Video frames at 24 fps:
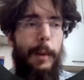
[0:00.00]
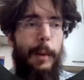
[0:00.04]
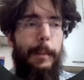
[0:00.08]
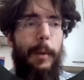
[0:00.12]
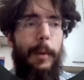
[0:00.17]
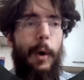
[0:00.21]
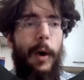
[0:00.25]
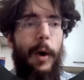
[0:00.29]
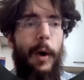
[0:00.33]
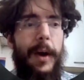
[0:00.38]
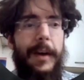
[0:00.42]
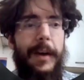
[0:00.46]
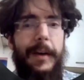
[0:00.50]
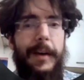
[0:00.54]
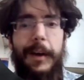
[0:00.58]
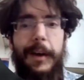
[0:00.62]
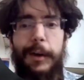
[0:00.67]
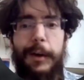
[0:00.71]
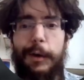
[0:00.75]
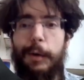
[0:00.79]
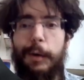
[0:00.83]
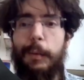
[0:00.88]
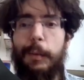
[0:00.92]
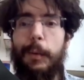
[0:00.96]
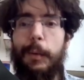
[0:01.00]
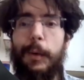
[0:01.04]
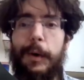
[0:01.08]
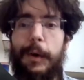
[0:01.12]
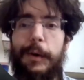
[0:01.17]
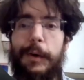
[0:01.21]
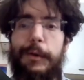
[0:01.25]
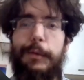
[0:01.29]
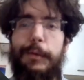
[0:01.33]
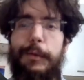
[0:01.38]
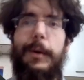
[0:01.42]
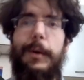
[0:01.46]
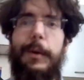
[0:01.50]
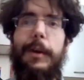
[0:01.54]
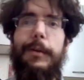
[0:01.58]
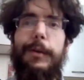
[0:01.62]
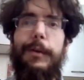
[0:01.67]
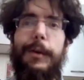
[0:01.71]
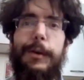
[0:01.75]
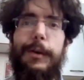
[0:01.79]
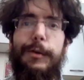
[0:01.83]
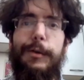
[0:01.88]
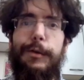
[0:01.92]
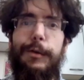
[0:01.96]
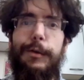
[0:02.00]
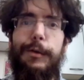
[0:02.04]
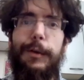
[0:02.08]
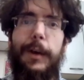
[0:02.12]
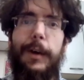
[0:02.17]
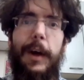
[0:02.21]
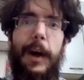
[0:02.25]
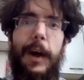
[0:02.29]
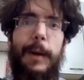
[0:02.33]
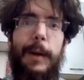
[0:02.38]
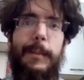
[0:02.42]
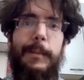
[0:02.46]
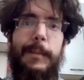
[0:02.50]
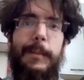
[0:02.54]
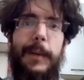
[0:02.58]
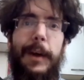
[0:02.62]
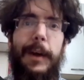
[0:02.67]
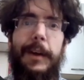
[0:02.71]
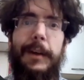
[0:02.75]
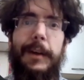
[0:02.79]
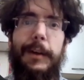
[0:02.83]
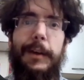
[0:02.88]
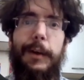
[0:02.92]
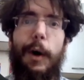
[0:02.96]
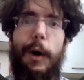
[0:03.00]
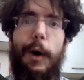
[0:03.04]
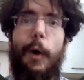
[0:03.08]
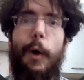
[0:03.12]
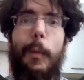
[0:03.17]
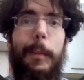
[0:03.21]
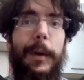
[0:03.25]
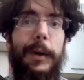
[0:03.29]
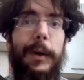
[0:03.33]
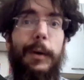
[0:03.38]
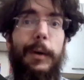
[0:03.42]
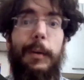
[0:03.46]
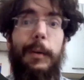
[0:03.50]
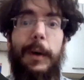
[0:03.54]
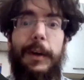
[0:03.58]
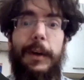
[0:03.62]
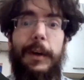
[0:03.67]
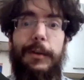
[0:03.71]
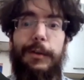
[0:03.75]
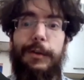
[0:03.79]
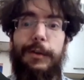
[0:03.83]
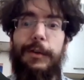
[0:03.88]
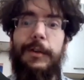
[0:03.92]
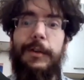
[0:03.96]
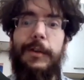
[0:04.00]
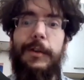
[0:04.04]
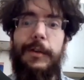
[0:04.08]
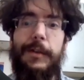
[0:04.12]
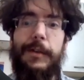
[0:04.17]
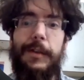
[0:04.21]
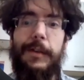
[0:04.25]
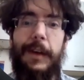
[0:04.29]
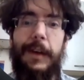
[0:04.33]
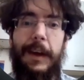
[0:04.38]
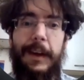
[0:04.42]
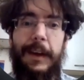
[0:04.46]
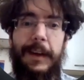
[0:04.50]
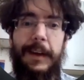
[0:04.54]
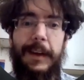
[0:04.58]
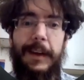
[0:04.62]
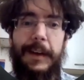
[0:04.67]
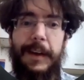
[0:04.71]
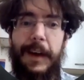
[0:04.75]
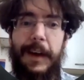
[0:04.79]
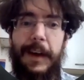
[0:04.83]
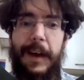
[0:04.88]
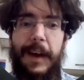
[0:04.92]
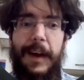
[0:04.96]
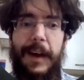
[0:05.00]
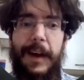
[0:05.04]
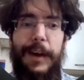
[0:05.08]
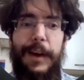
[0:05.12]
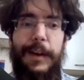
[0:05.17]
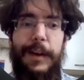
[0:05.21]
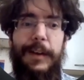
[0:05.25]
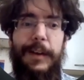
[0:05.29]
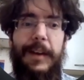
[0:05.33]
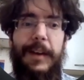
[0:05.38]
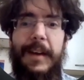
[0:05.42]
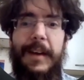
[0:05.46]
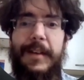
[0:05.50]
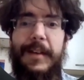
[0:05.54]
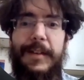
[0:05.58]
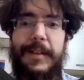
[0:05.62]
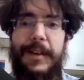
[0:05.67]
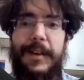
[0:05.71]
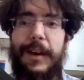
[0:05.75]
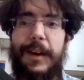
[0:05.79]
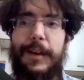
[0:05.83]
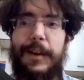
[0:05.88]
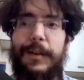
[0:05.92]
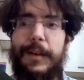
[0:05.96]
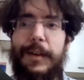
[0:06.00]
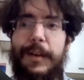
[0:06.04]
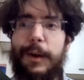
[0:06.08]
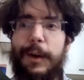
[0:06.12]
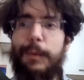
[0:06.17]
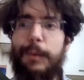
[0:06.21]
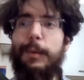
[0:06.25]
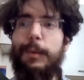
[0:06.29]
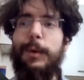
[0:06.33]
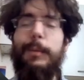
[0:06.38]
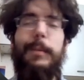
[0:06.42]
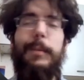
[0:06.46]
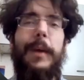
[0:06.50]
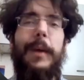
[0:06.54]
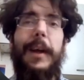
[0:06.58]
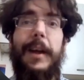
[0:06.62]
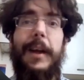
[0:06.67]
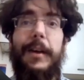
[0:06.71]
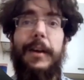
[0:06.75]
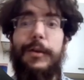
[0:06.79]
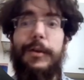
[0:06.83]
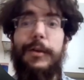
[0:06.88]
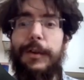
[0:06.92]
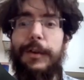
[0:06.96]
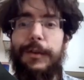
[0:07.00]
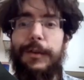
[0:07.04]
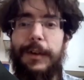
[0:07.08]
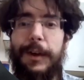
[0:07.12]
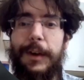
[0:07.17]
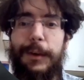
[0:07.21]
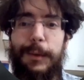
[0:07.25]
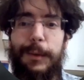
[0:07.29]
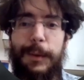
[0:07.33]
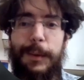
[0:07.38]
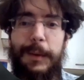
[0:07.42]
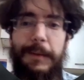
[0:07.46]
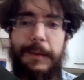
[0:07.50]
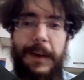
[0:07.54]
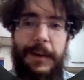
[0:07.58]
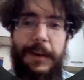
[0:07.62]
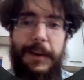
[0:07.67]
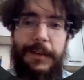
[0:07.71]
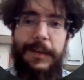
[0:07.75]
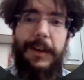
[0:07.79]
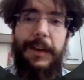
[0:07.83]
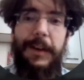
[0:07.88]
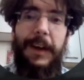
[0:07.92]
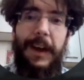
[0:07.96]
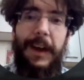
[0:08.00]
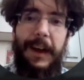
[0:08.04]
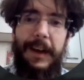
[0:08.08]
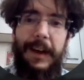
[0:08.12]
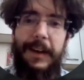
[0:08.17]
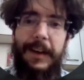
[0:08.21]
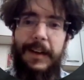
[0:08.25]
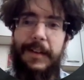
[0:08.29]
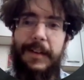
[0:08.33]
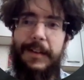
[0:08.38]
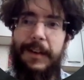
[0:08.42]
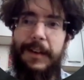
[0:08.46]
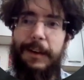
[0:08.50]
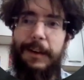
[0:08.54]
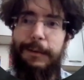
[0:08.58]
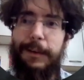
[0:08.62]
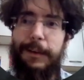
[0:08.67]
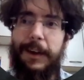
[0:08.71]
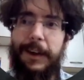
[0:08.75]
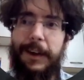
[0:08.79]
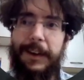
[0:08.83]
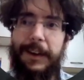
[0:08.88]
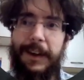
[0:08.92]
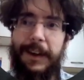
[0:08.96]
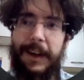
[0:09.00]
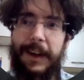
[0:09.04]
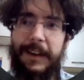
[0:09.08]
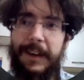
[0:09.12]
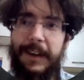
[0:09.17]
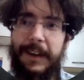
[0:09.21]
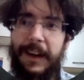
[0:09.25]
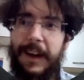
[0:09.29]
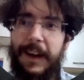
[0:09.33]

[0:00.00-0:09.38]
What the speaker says: pointing towards research to come and open questions and things that I think would be interesting to investigate and stuff like that.